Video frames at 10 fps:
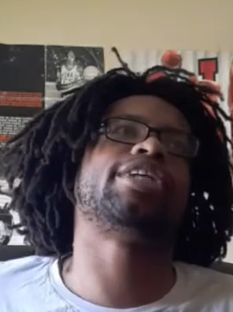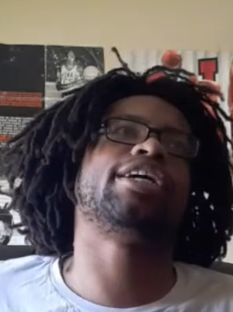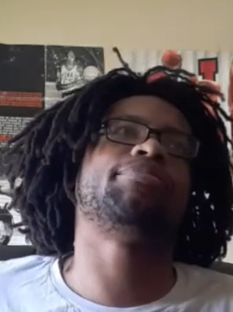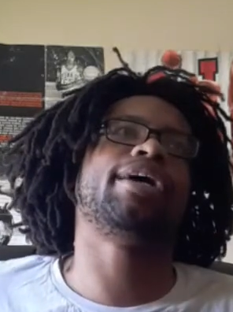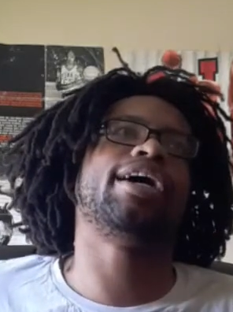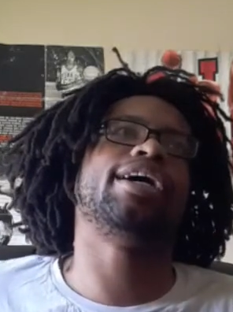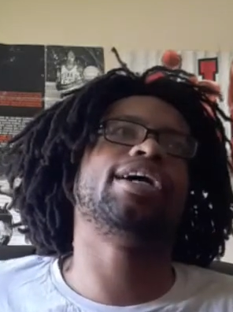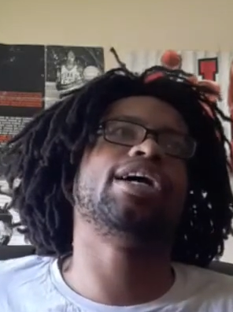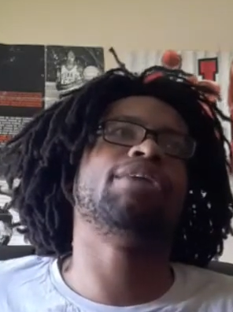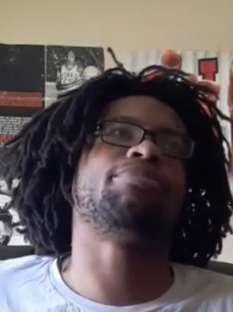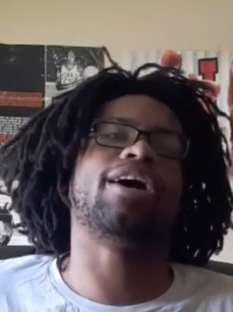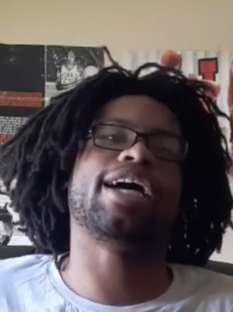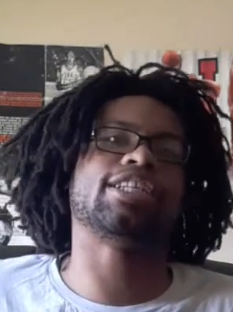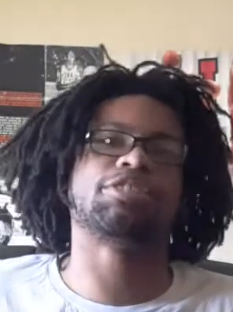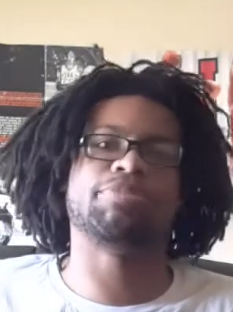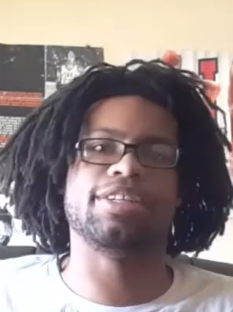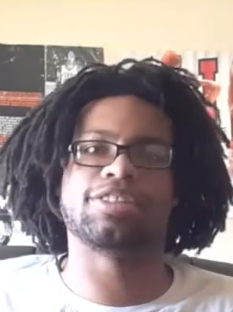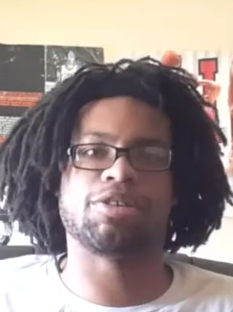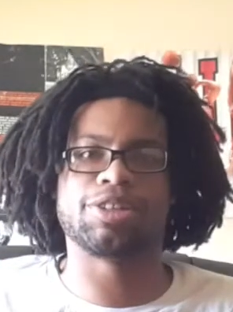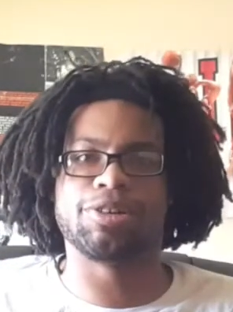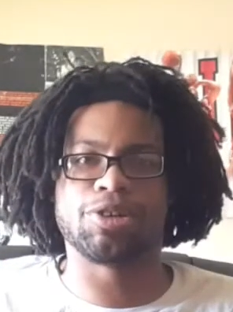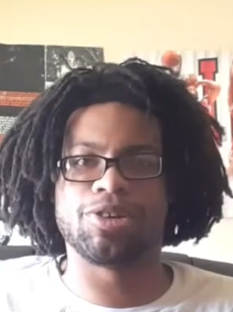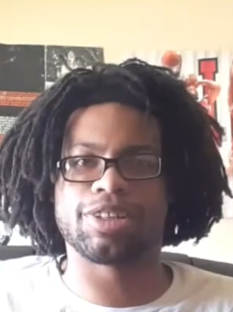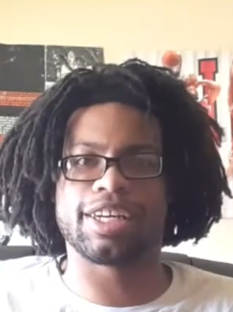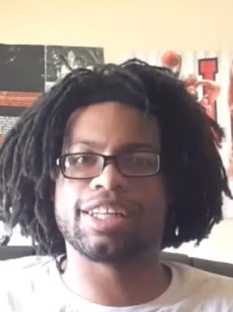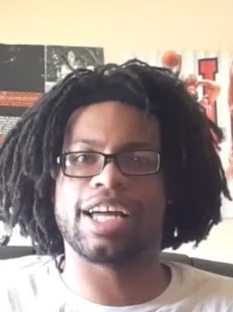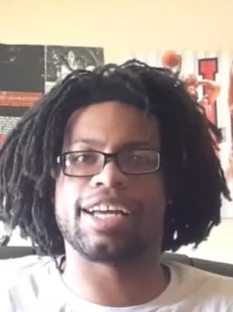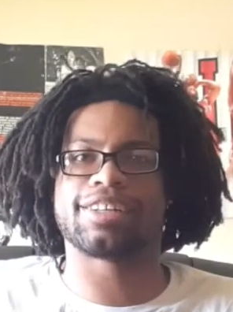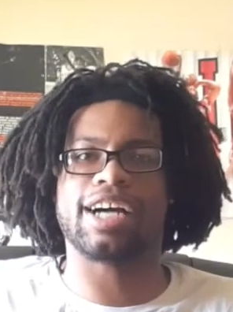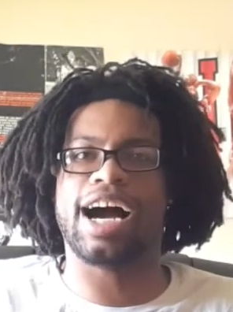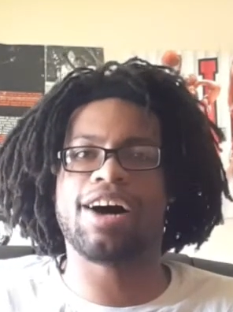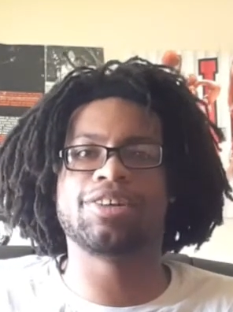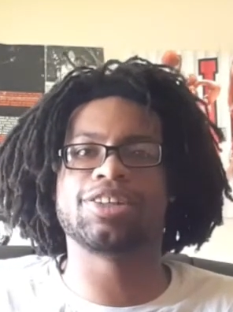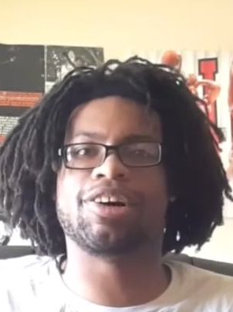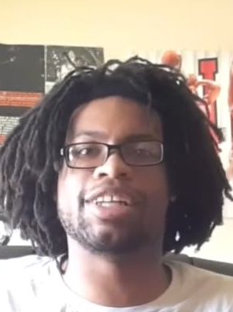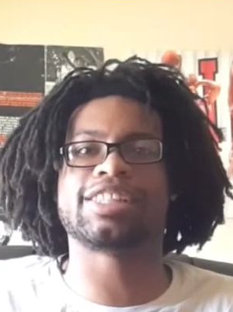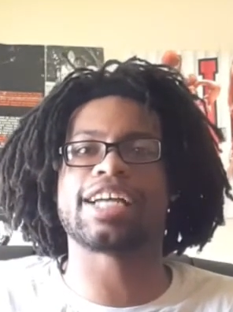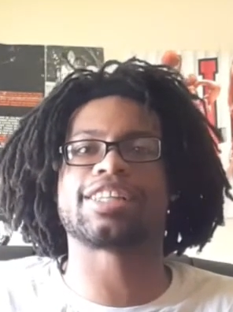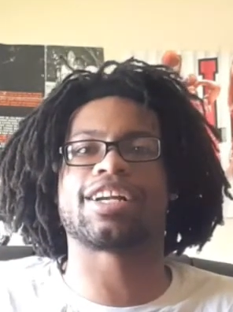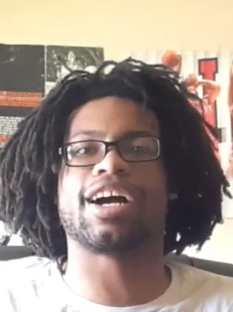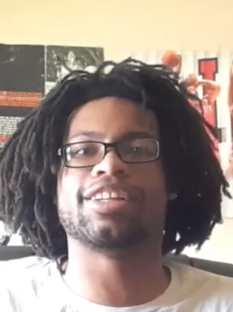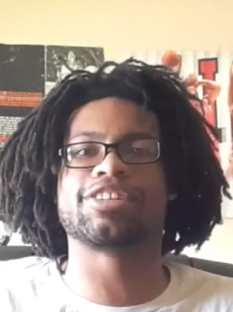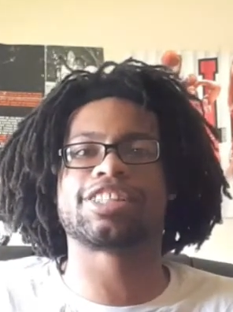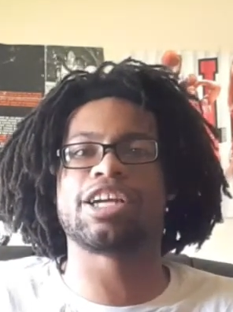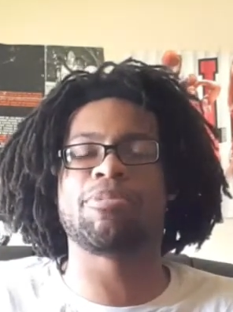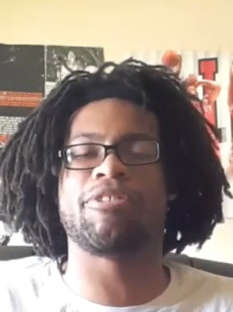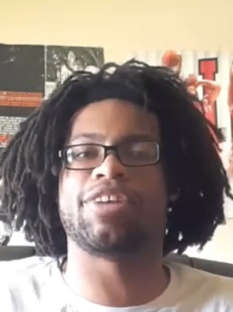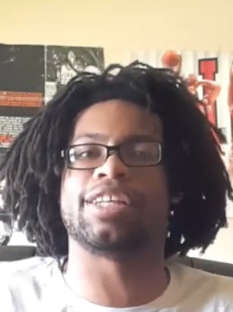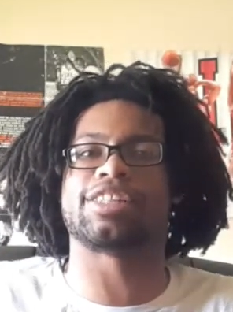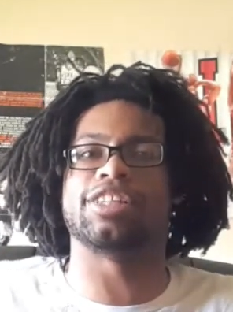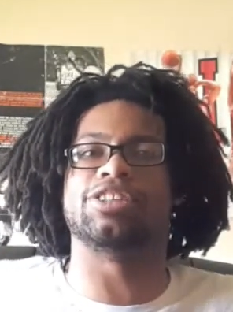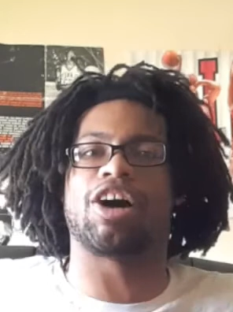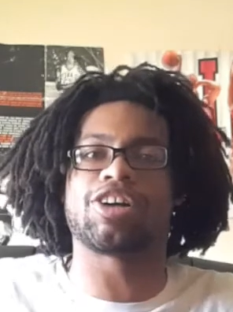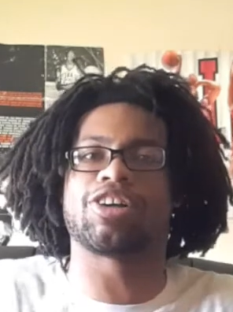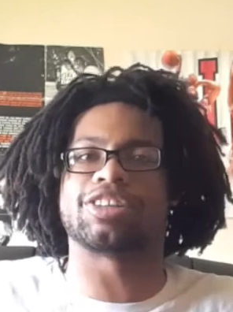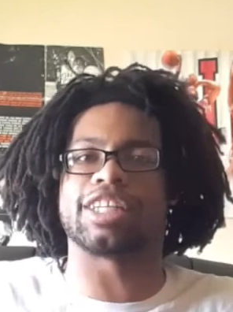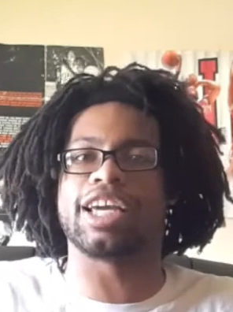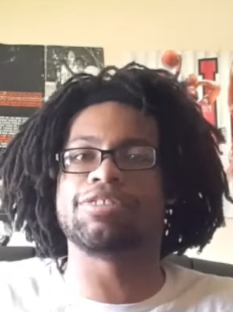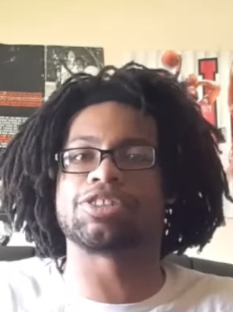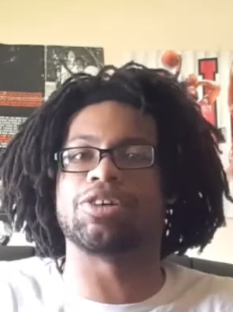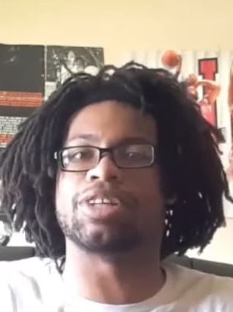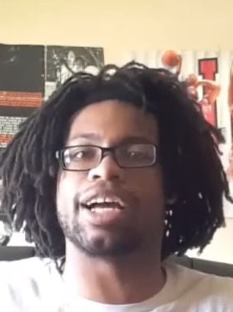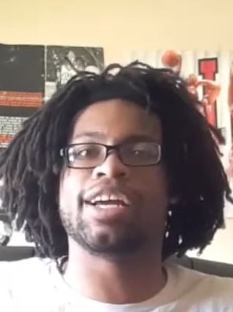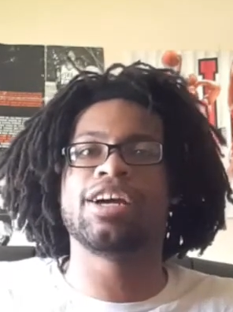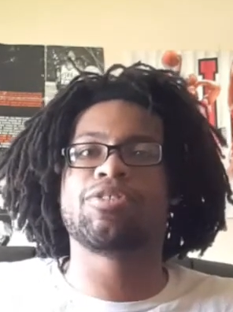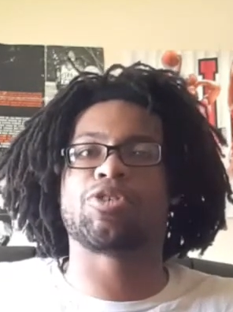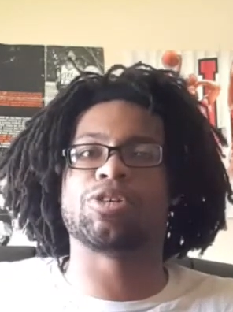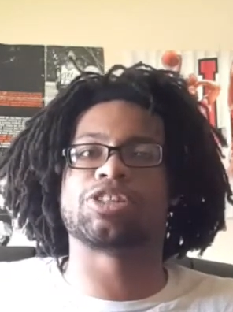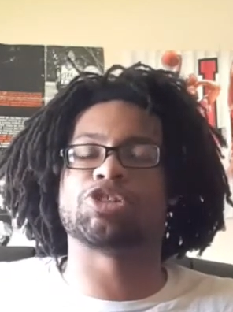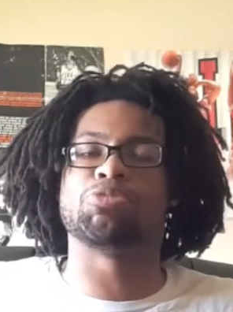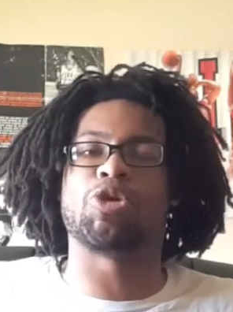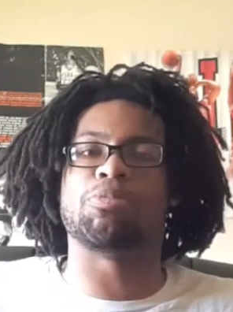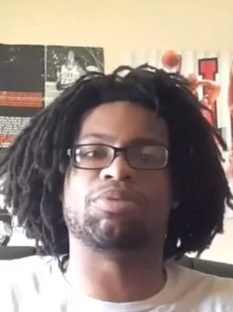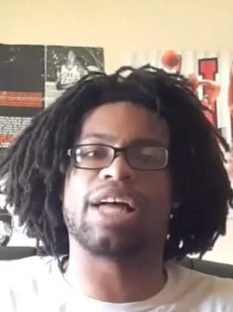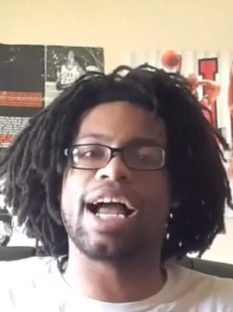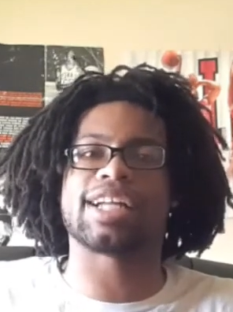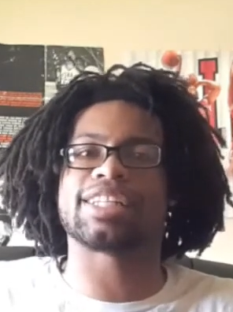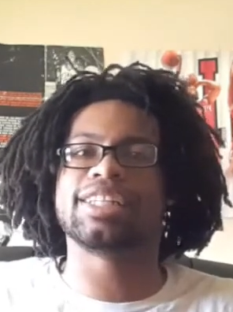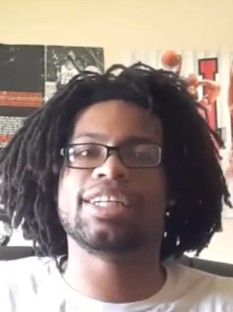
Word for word: anime? It probably has to be Tokyo Ghoul again. Like I don't know. It's like the color scheme of it. It's a darker theme, so like of course there's more black.